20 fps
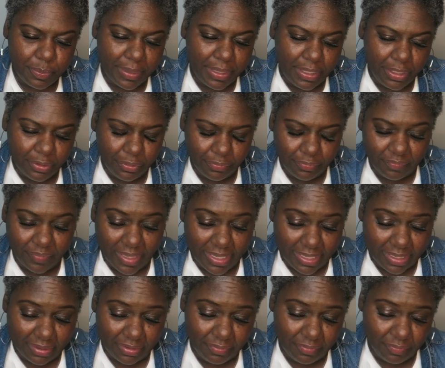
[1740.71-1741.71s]
Peter
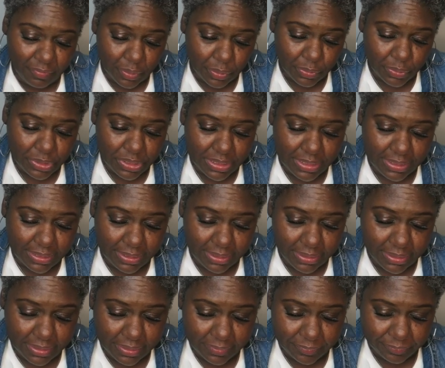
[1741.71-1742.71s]
5 verse
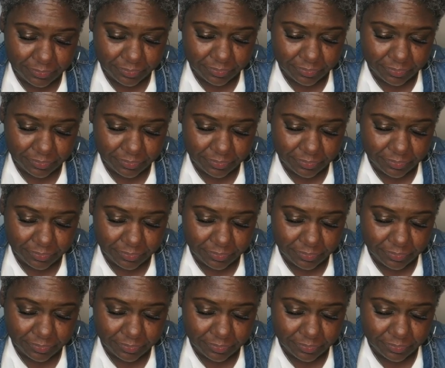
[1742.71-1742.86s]
10.